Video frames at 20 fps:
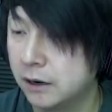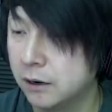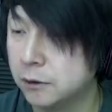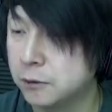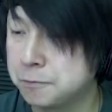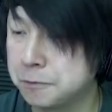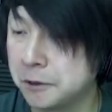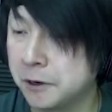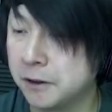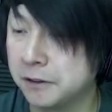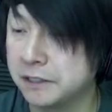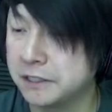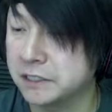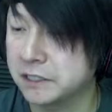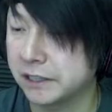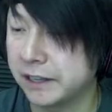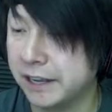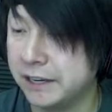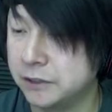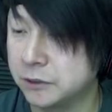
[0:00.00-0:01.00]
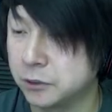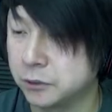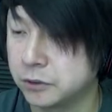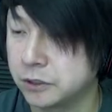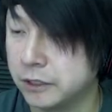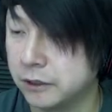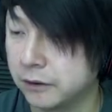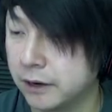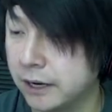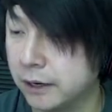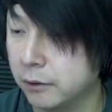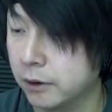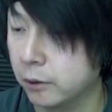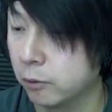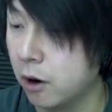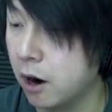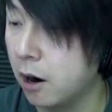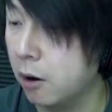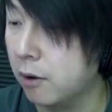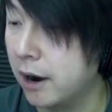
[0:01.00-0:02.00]
Who's putting all these lasers here anyway?
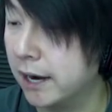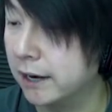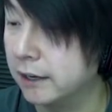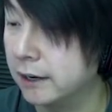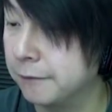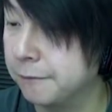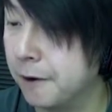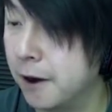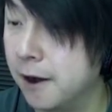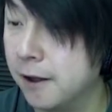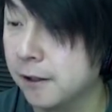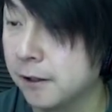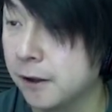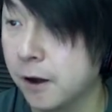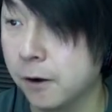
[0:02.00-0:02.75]
Whoa, why did I fall?